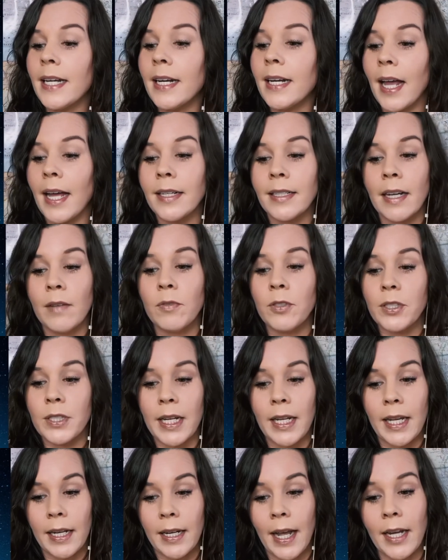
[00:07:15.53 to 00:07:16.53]
at Devil's
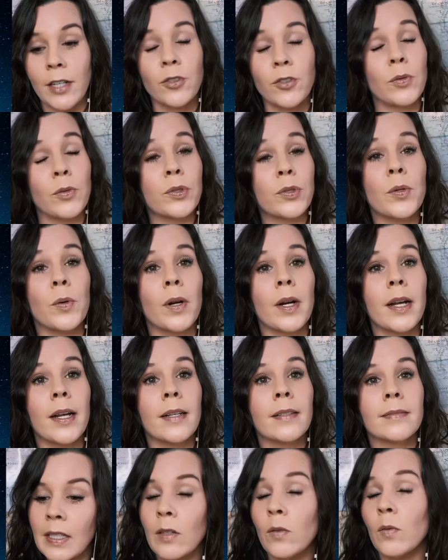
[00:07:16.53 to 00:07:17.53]
Den, A True Story,
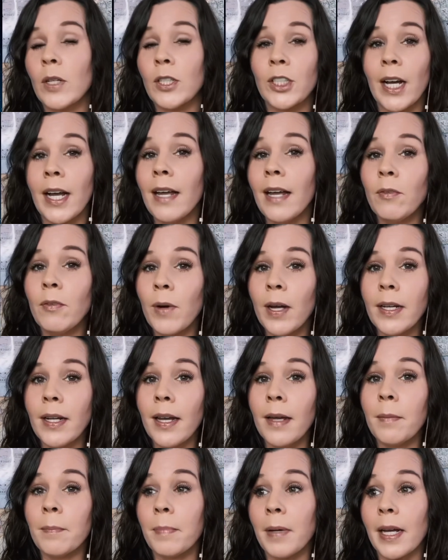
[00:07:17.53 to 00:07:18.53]
which I haven't read
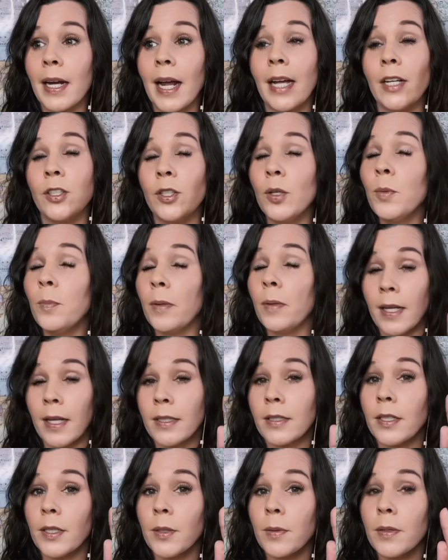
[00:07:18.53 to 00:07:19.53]
yet, but I do plan
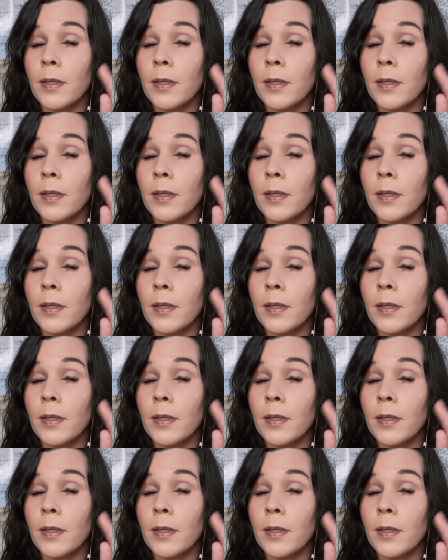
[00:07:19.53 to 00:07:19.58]
to.